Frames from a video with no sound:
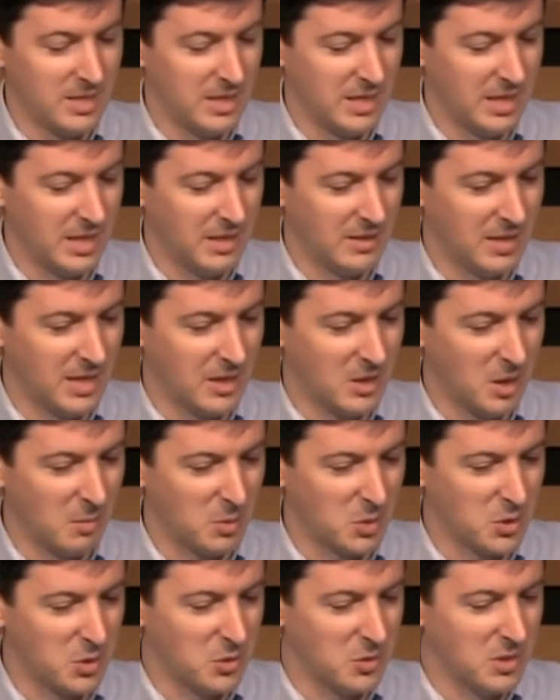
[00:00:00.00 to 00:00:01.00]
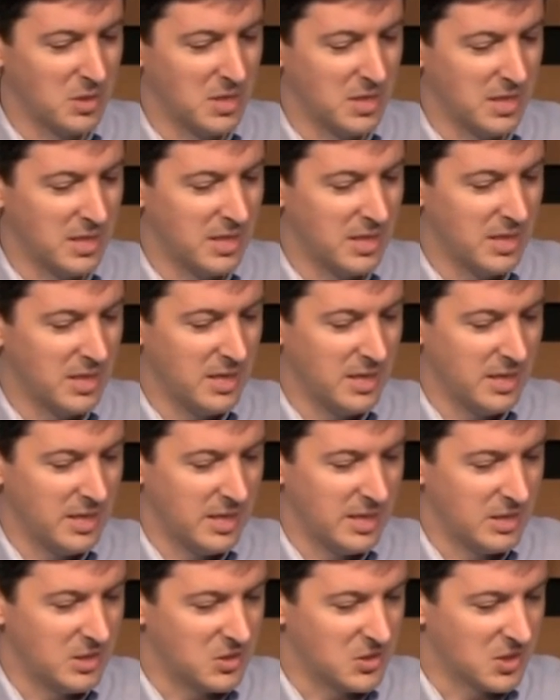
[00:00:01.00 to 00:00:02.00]
And that opportunity
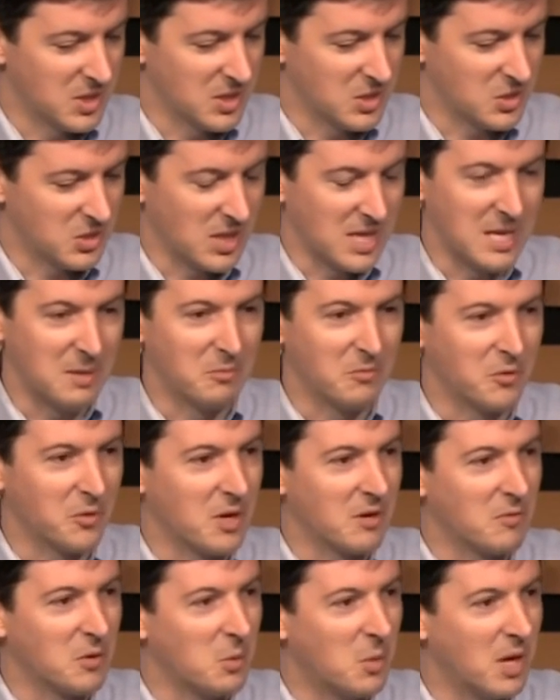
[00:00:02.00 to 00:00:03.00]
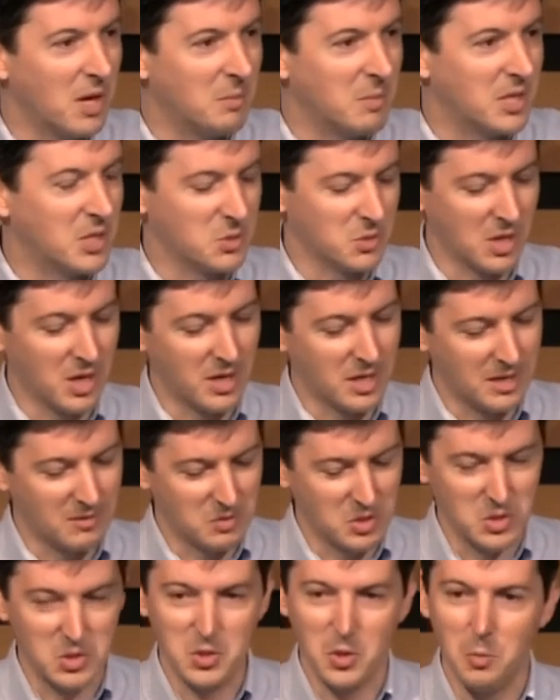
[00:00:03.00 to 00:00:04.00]
is uh, slim for everyone because God
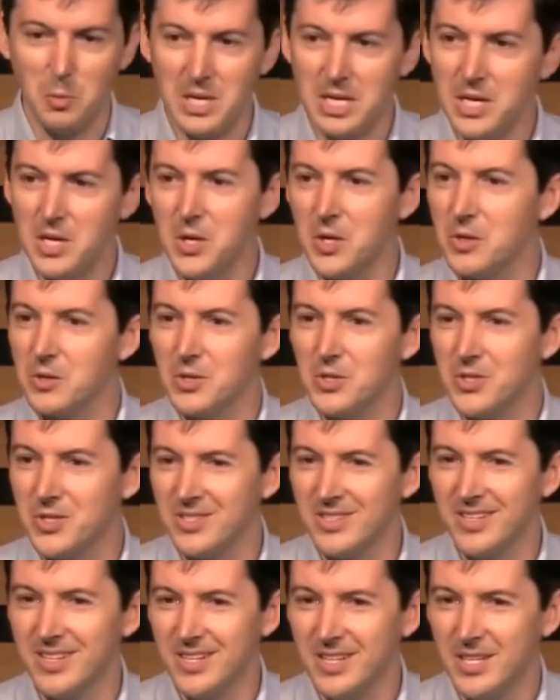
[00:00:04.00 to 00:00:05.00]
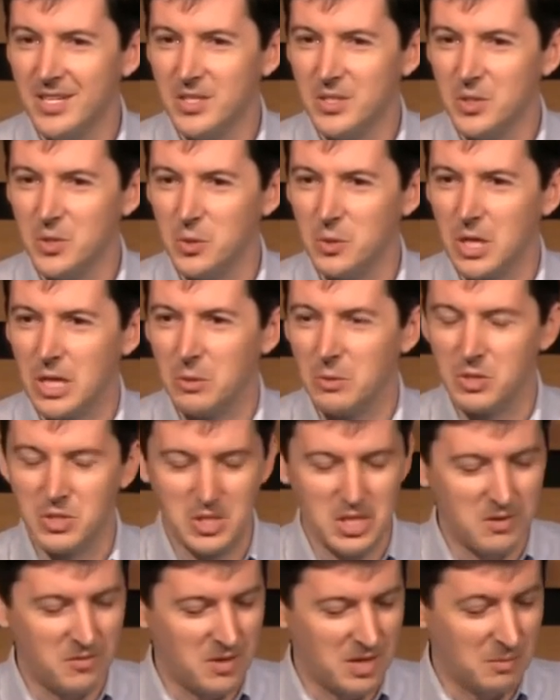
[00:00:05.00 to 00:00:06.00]
gives us so many years to uh,
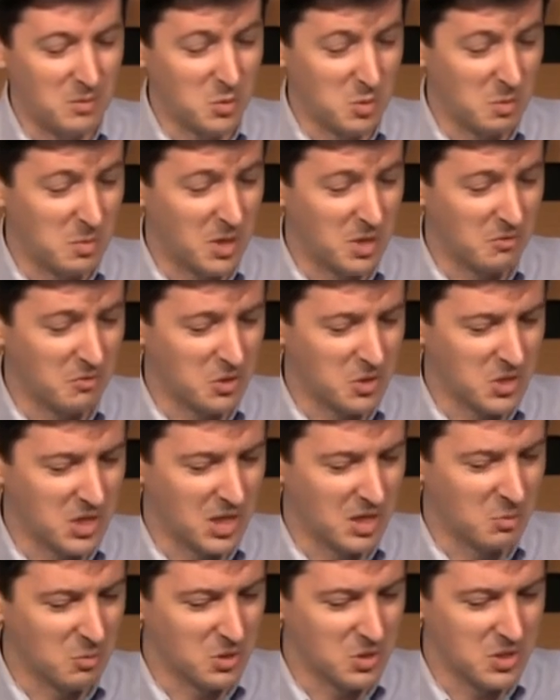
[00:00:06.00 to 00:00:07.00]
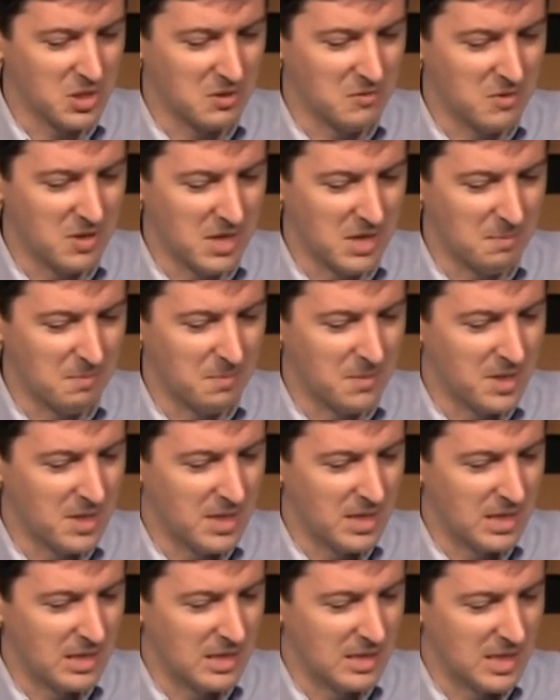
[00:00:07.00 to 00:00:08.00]
receive Him, to repent of our sin, and receive Him.
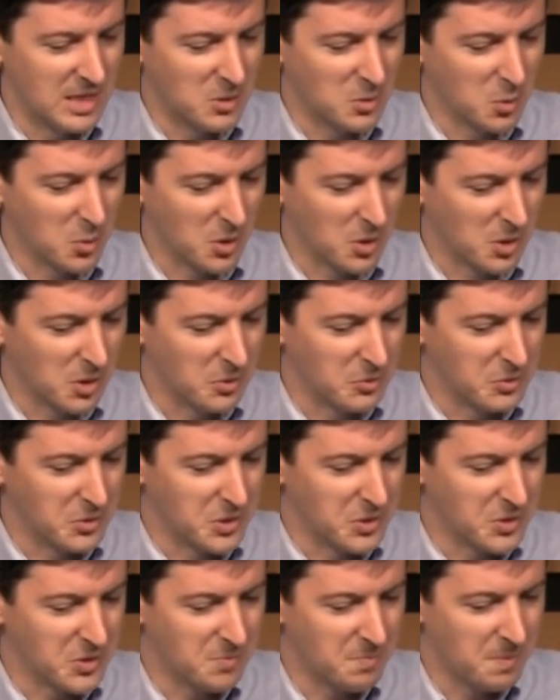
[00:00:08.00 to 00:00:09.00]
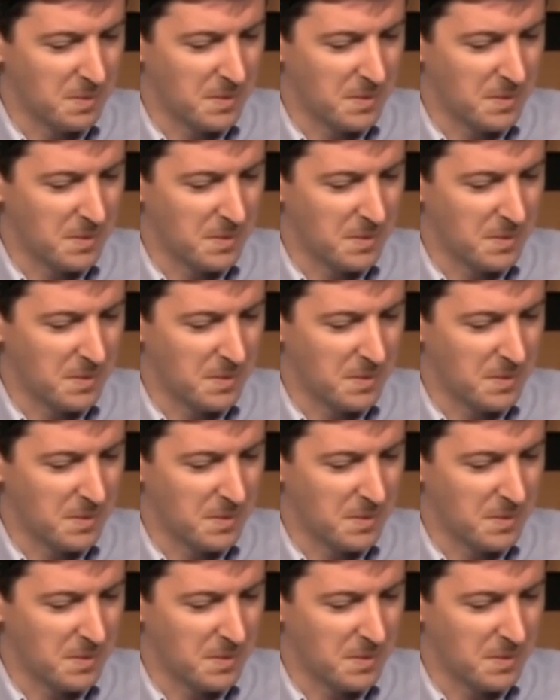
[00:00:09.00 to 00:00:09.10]
And then that door closes.